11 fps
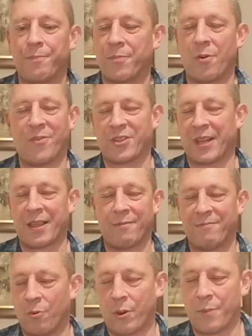Obviously
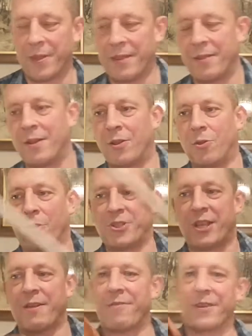folk could be lots of
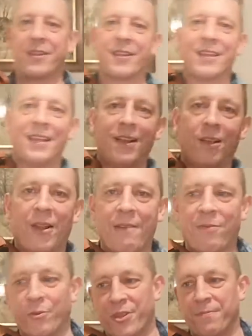different
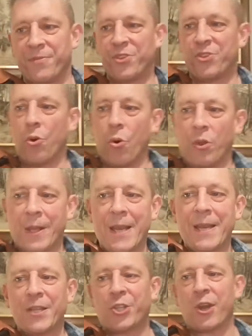levels. So,
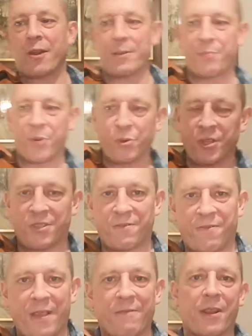Lady Charlotte Bruce's
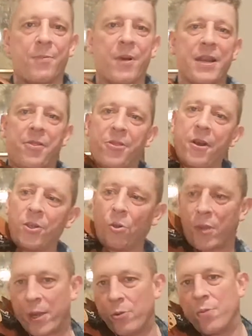Favourite by Nathaniel
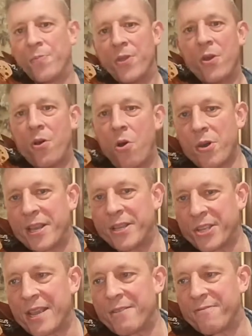Gow on his
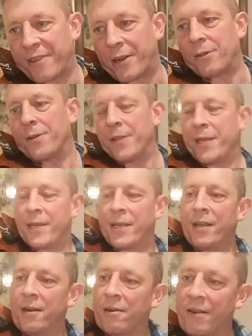own fiddle.
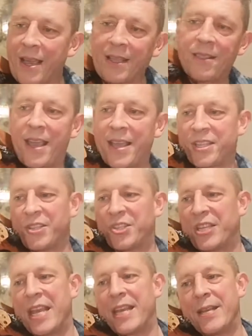Right, nice and
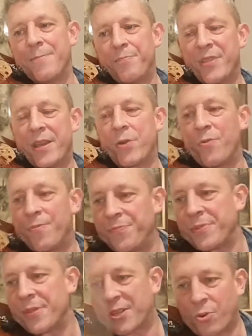steady. Now,
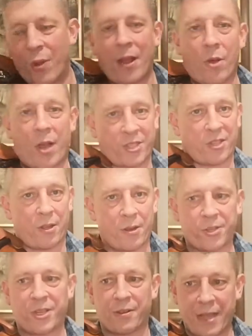there's quite a lot of
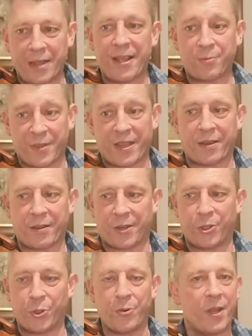slurs in this particular
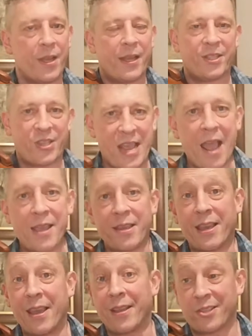tune. It's nae aye the
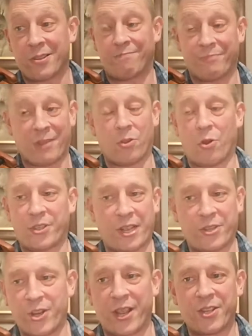case. Lots of
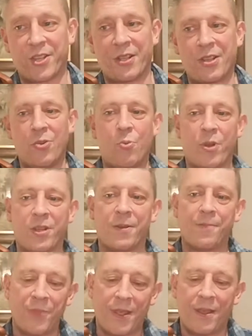jigs you would
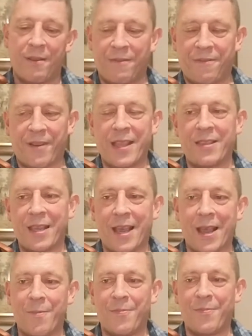find
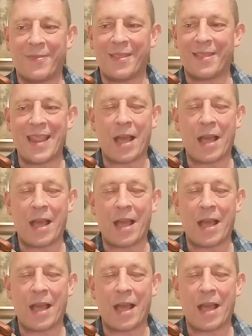nae